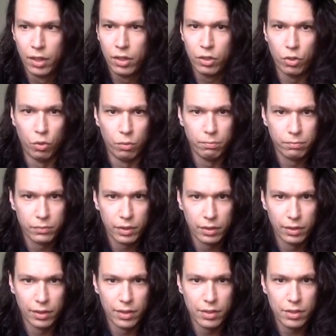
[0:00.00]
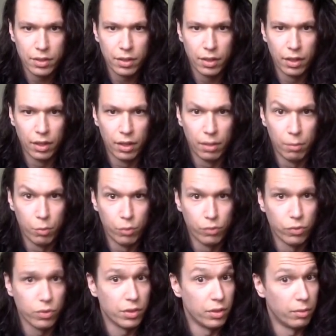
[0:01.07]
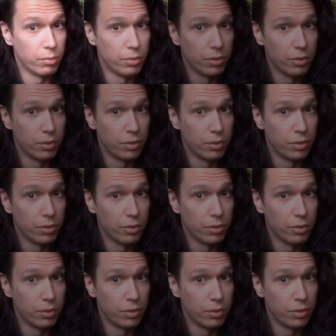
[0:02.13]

Cool. Let's move on to number